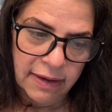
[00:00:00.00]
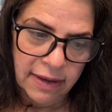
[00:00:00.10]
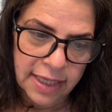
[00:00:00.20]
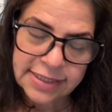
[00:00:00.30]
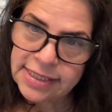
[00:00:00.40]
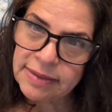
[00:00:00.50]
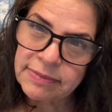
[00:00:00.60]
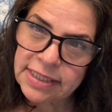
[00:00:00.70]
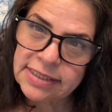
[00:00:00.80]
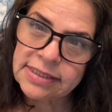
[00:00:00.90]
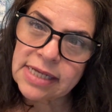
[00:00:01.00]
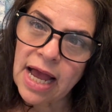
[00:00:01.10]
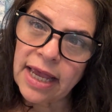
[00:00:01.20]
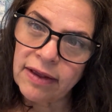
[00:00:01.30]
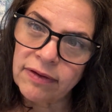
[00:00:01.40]
a seamless
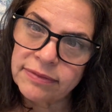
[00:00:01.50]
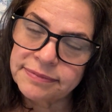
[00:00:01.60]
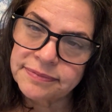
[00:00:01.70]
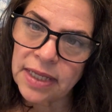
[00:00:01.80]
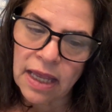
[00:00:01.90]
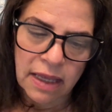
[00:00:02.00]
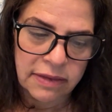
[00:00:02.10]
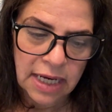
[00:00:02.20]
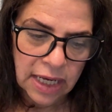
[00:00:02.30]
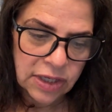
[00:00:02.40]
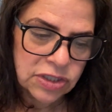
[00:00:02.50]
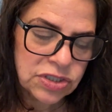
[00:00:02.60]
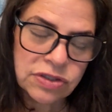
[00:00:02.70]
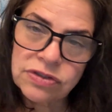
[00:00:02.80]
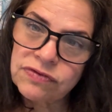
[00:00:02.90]
tile that I could
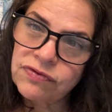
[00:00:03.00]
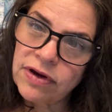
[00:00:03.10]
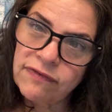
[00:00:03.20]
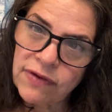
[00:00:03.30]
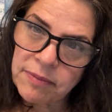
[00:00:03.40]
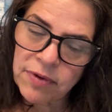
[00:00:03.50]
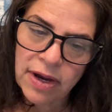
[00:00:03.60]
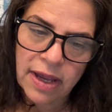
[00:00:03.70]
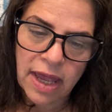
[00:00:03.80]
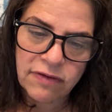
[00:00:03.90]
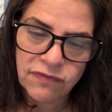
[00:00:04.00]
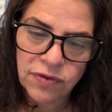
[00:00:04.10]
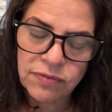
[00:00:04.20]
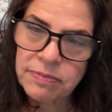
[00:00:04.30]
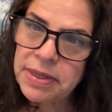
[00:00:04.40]
use for ephemera and
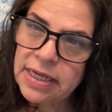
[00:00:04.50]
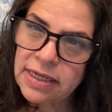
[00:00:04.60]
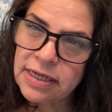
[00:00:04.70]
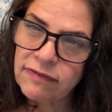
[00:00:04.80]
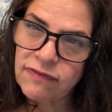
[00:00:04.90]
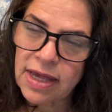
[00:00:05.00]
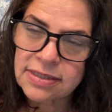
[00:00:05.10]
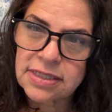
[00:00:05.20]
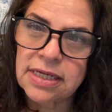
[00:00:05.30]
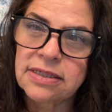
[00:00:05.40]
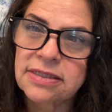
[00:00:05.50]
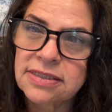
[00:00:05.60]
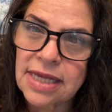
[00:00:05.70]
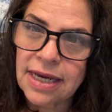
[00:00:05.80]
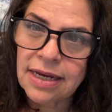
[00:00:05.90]
for repeated effect in
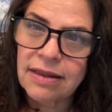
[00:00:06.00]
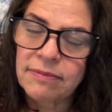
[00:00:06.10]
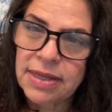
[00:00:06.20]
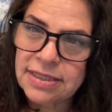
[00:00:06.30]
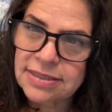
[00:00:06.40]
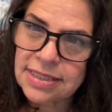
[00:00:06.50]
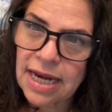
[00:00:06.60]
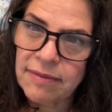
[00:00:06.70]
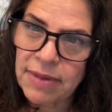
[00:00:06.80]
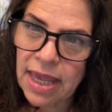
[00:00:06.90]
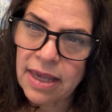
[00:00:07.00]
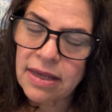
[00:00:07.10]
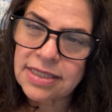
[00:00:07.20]
design elements that I make,